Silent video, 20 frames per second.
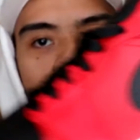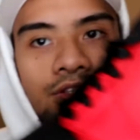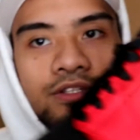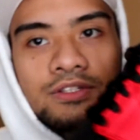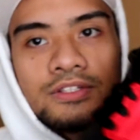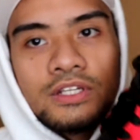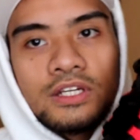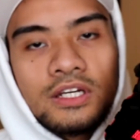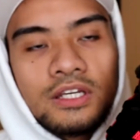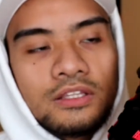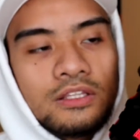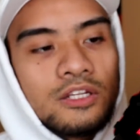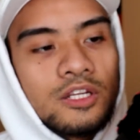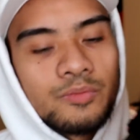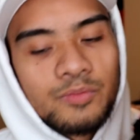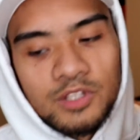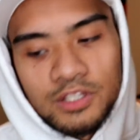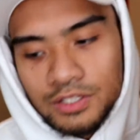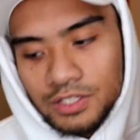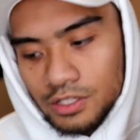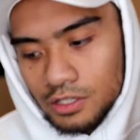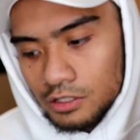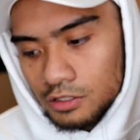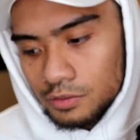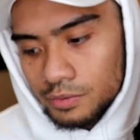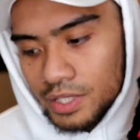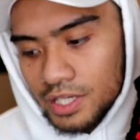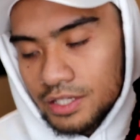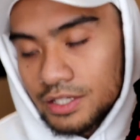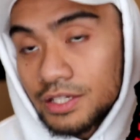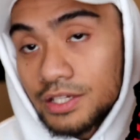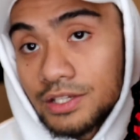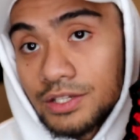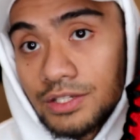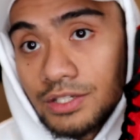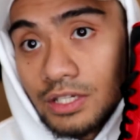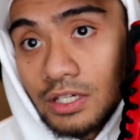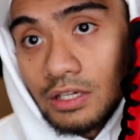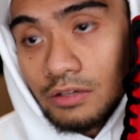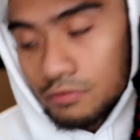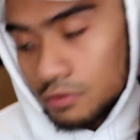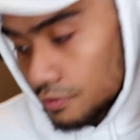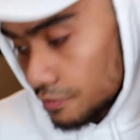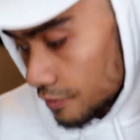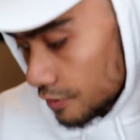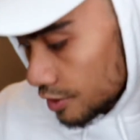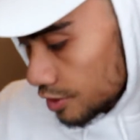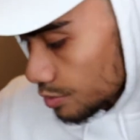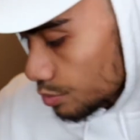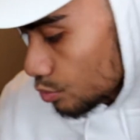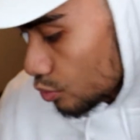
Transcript: This uh, the name of this colorway is uh, Reverse